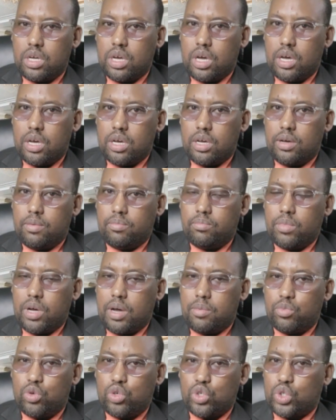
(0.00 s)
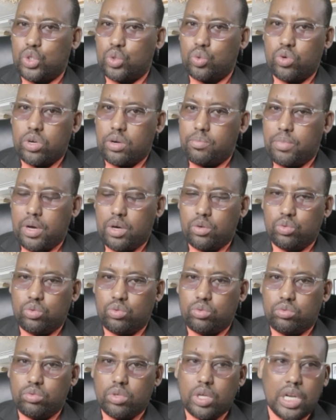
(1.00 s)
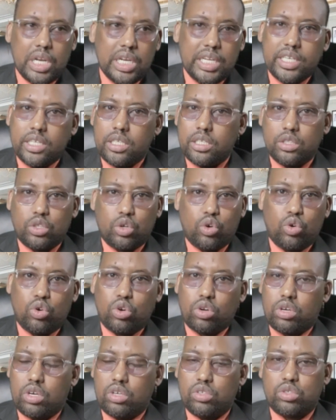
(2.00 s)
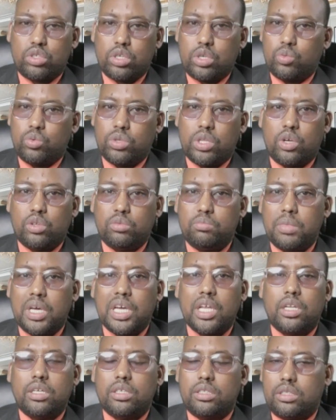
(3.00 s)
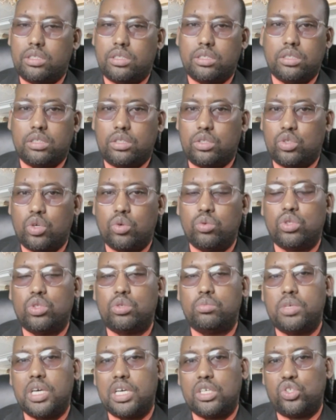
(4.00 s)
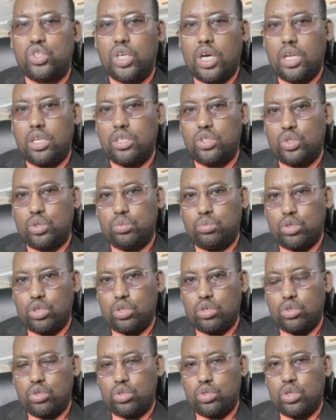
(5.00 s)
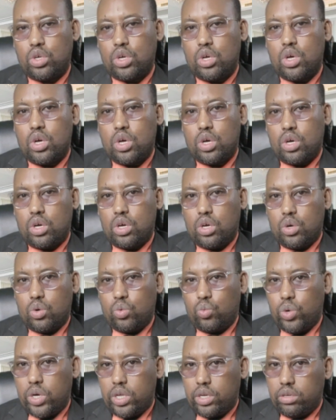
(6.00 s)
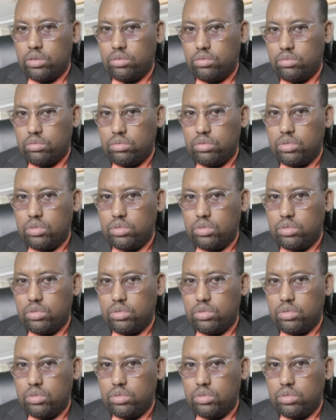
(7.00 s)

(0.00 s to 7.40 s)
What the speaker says: I'm not sure about leading the whole country without male. It's going to be a challenge because when